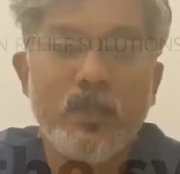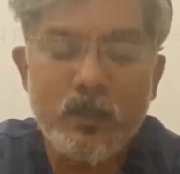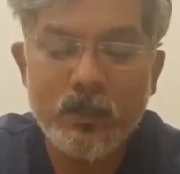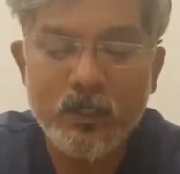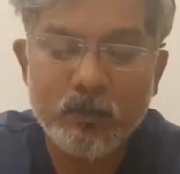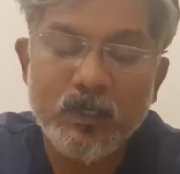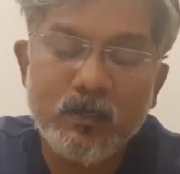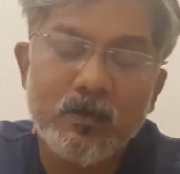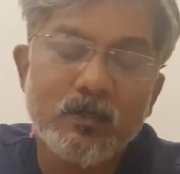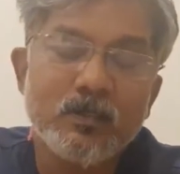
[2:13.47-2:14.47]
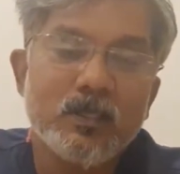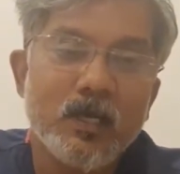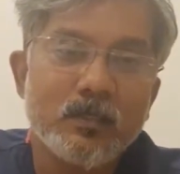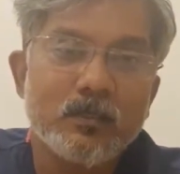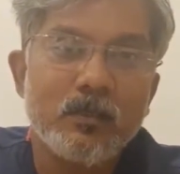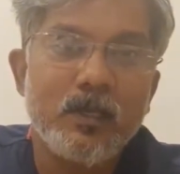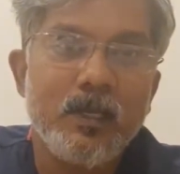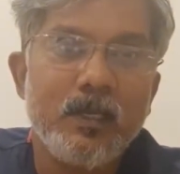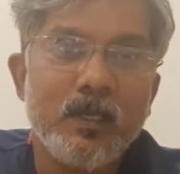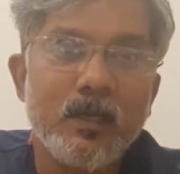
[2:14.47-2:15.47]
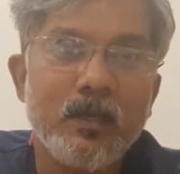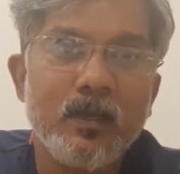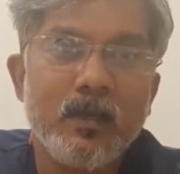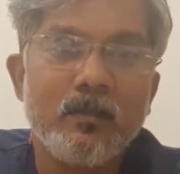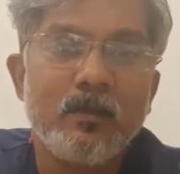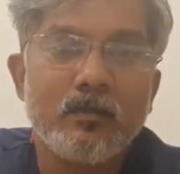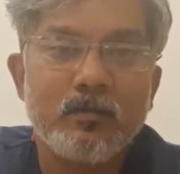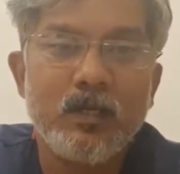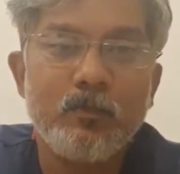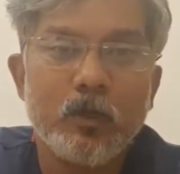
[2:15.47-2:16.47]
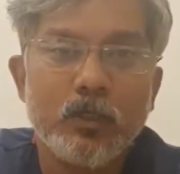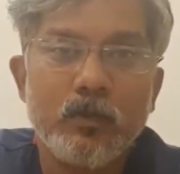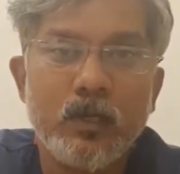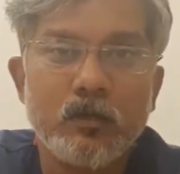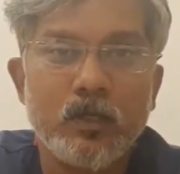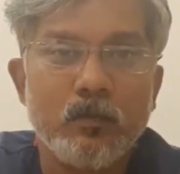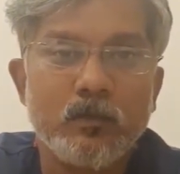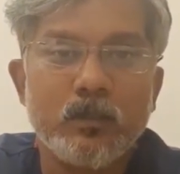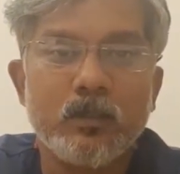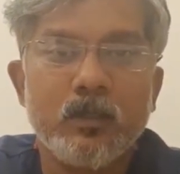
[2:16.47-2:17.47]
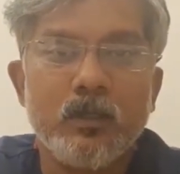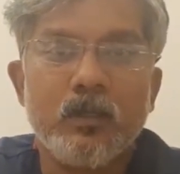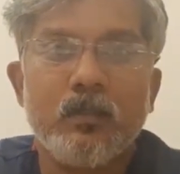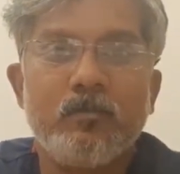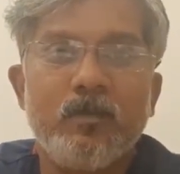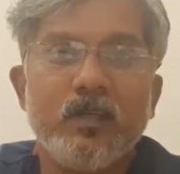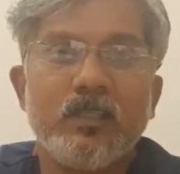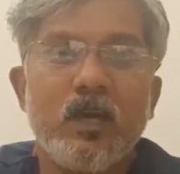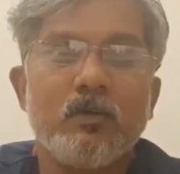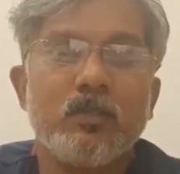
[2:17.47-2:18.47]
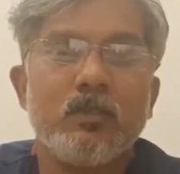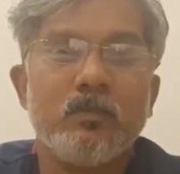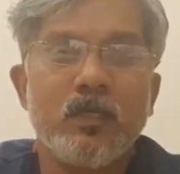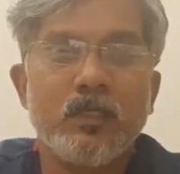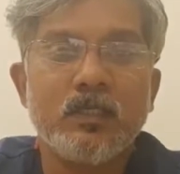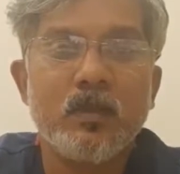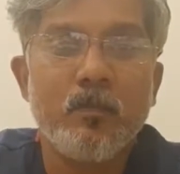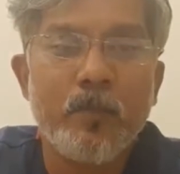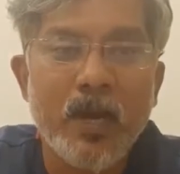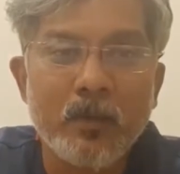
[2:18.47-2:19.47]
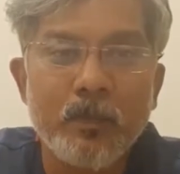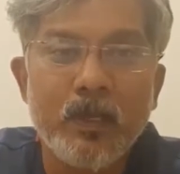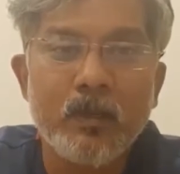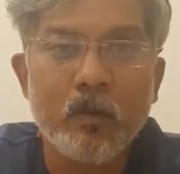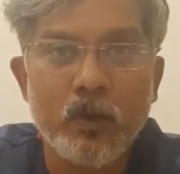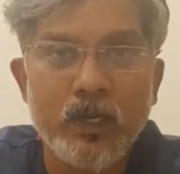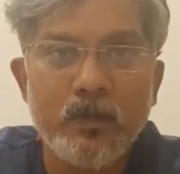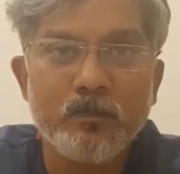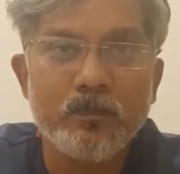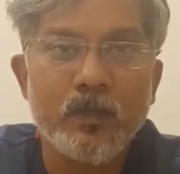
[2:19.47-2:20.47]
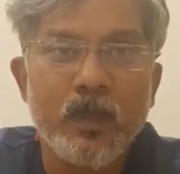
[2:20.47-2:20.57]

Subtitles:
the disc material starts to leak, there are 3 possible outcomes. The first outcome is back pain only.